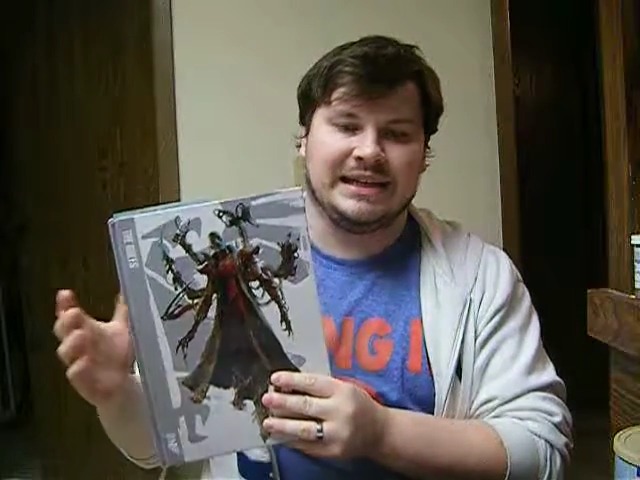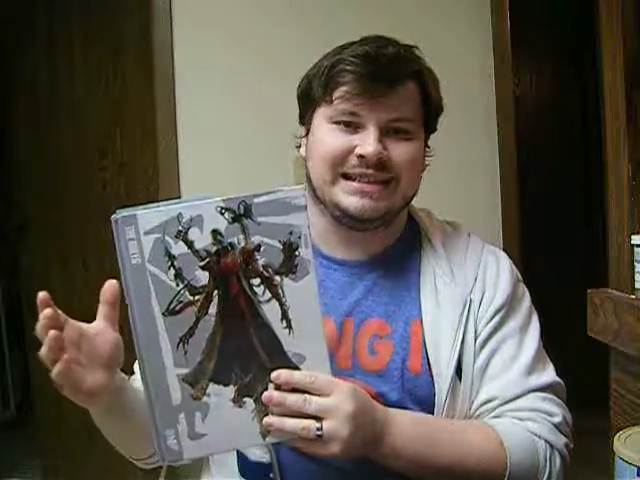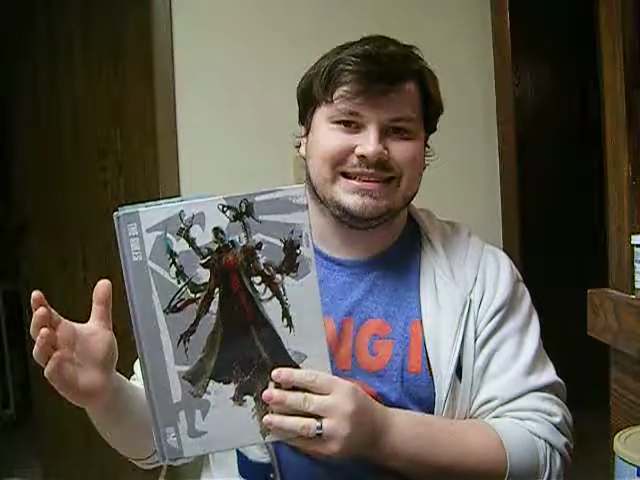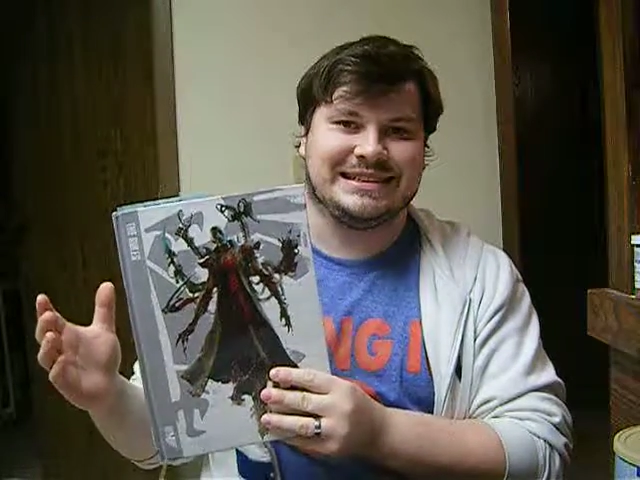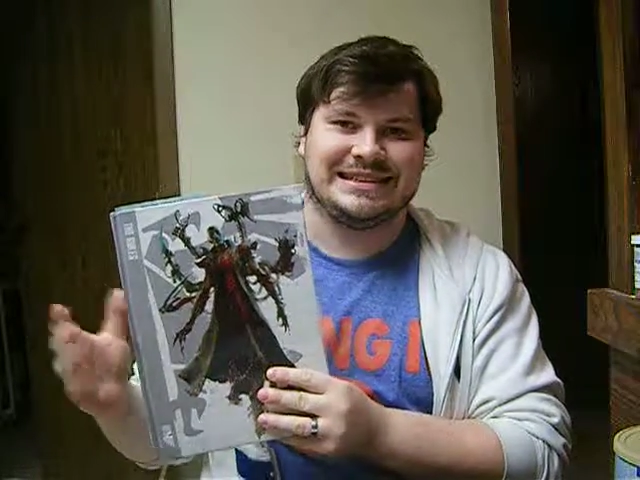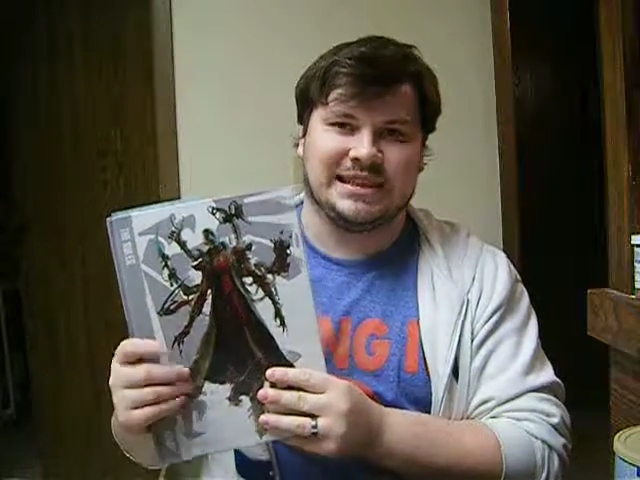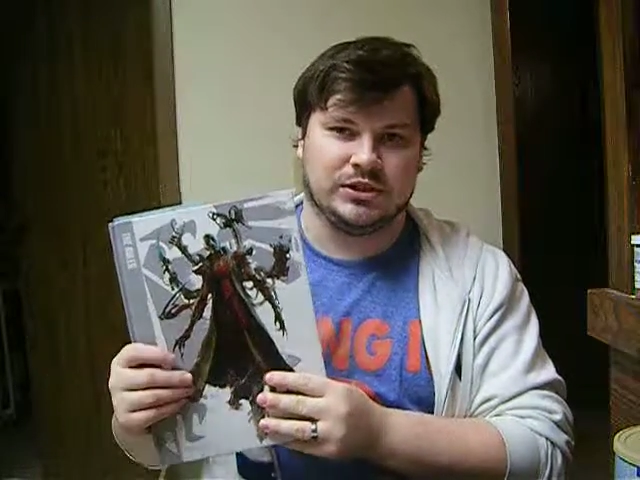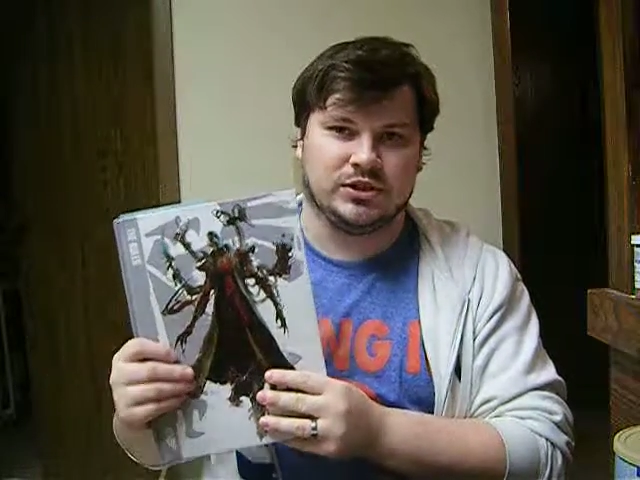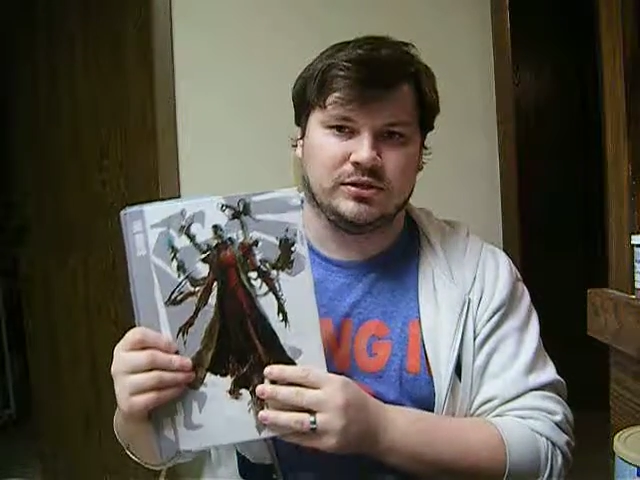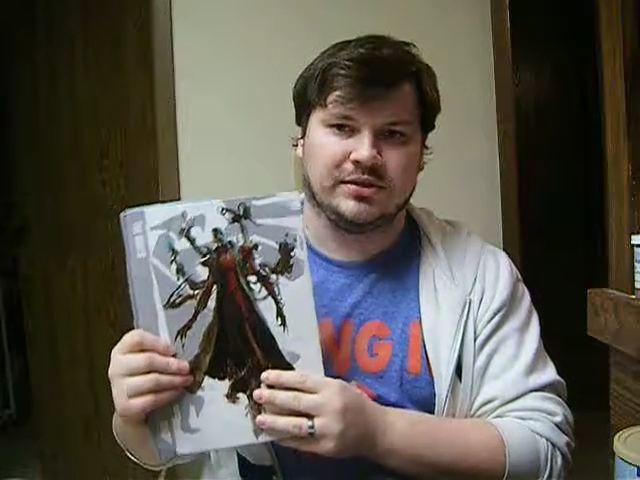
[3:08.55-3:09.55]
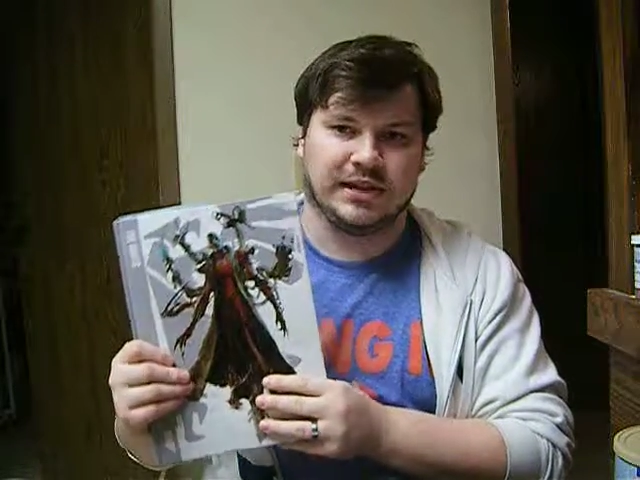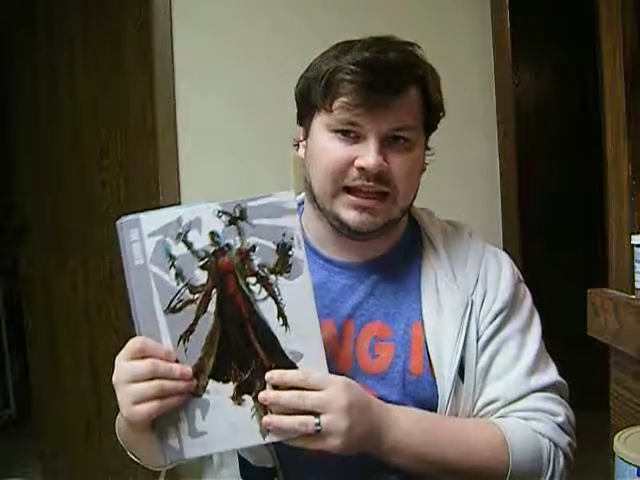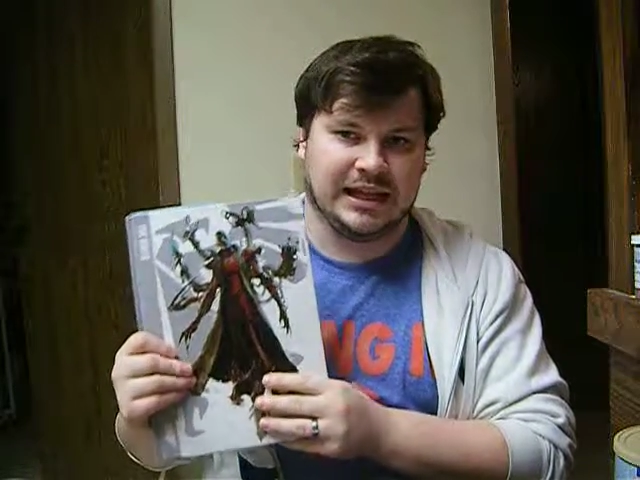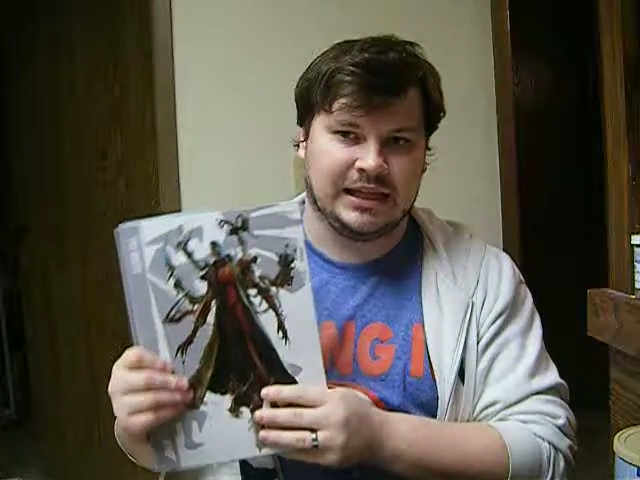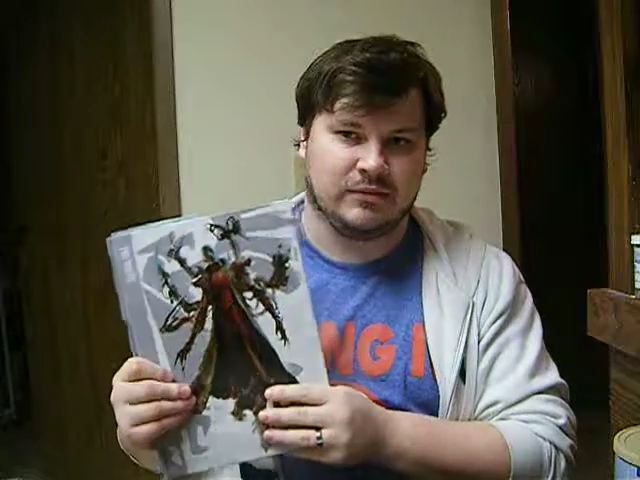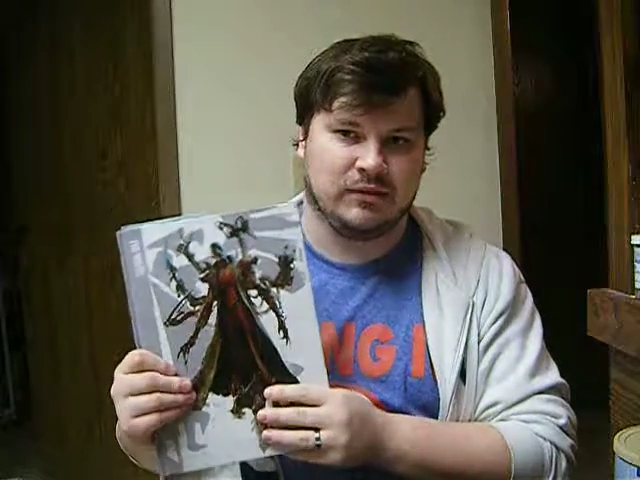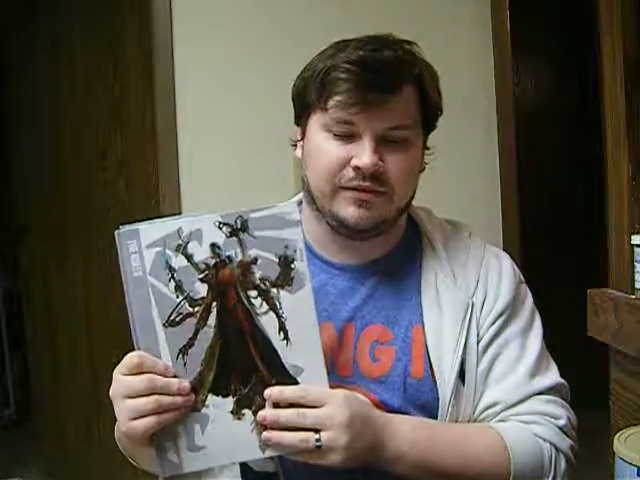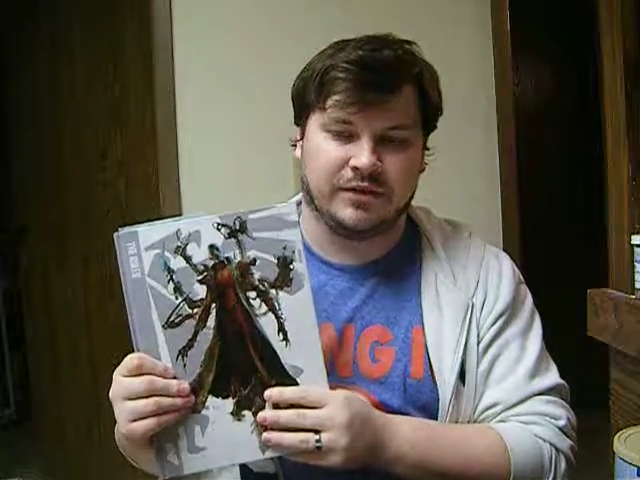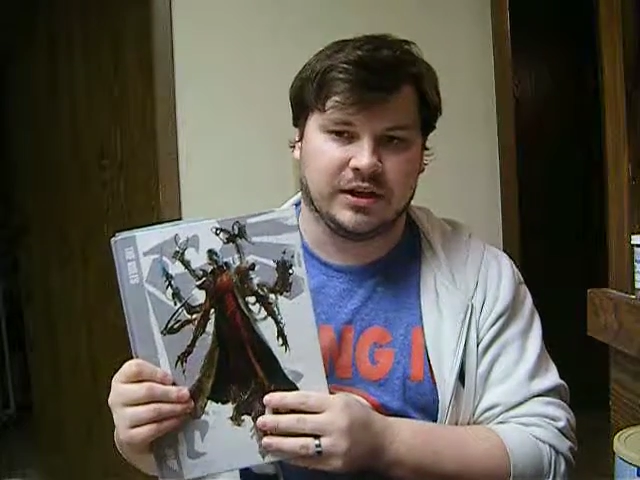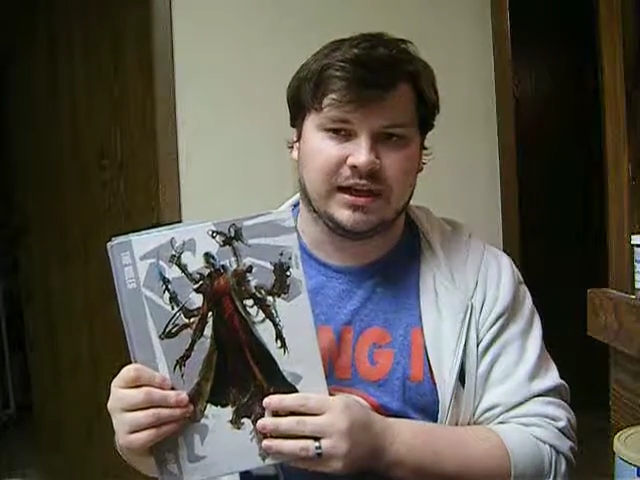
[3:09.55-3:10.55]
It is essential to get,
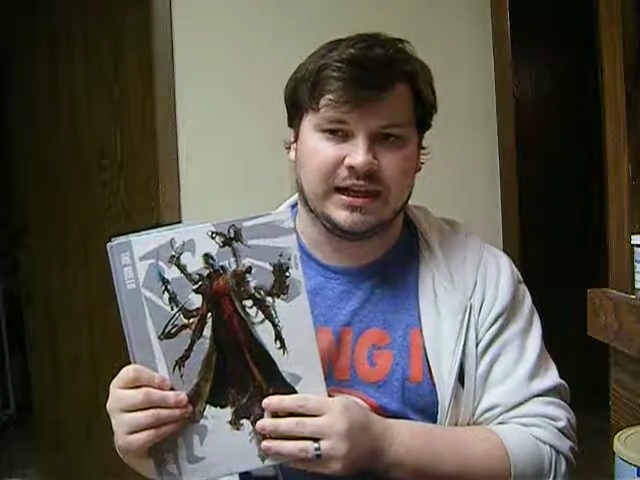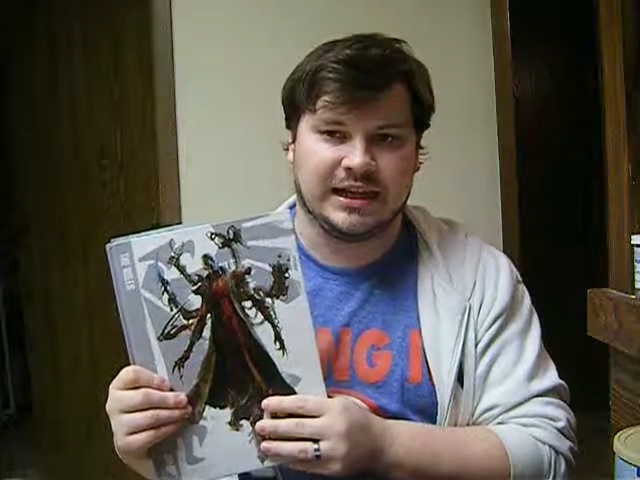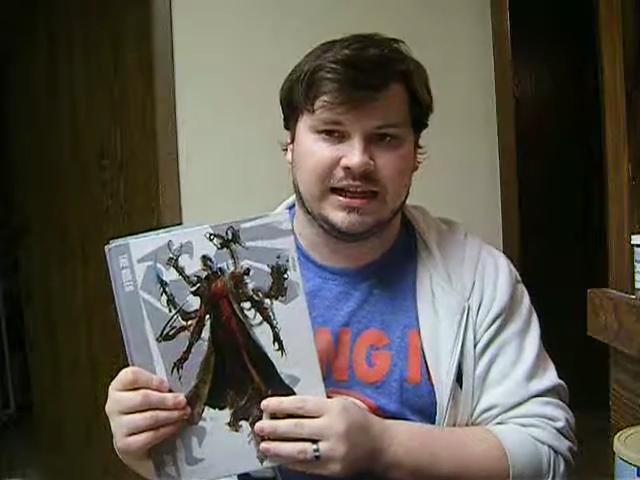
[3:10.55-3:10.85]
if you're going